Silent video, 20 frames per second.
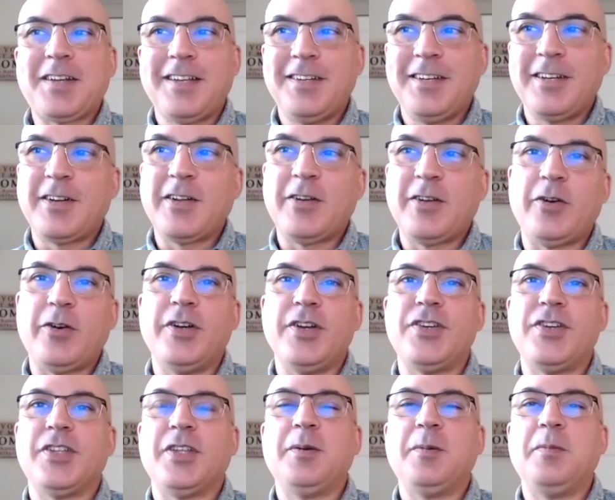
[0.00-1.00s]
encourage
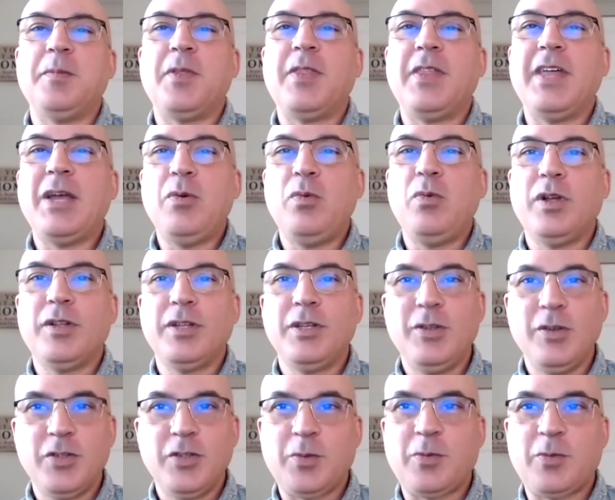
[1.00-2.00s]
them, they will
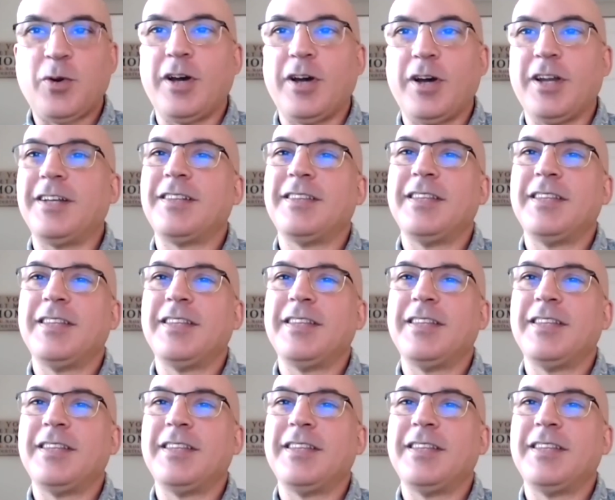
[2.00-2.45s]
use your product,